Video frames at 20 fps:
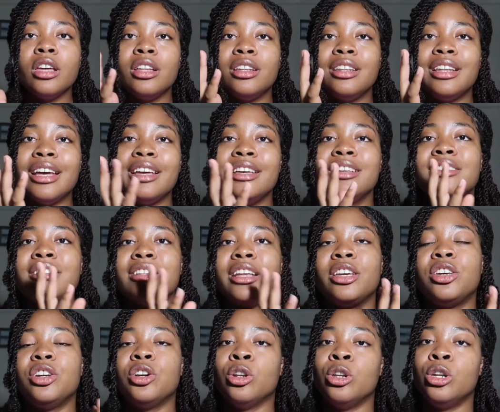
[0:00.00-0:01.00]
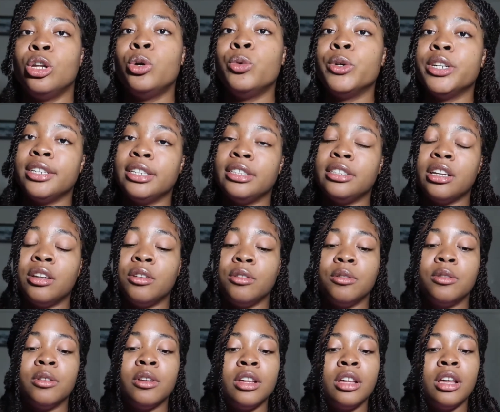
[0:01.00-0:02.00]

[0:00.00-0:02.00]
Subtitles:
that is like your lower self.